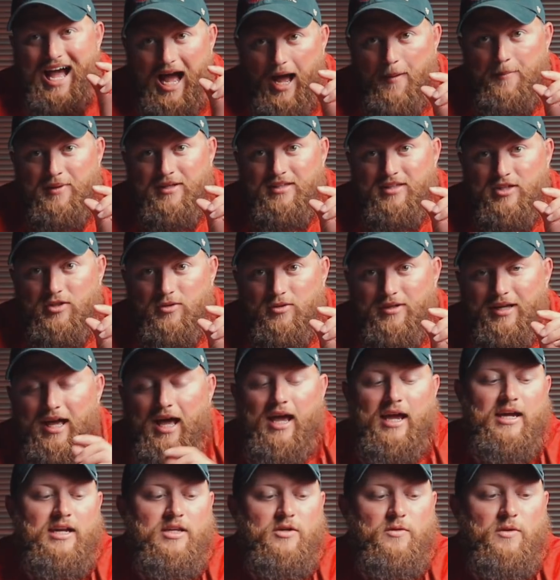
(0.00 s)
I'm a little
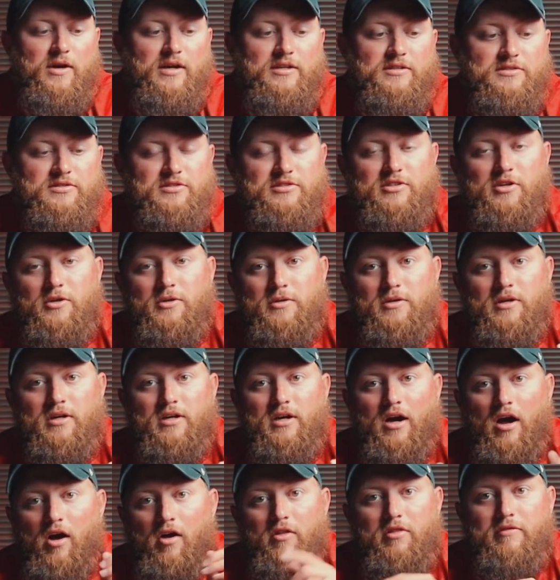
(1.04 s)
guy anyway,
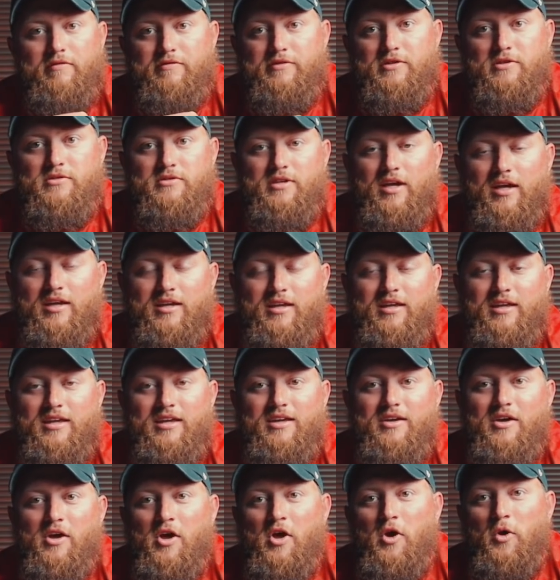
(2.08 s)
so all the views I could
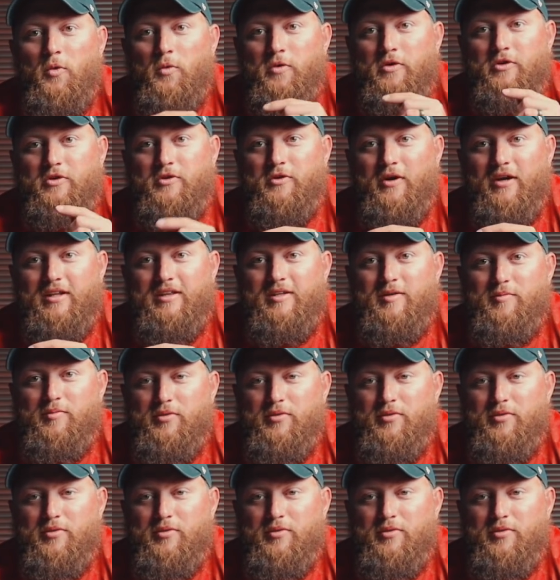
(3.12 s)
get would greatly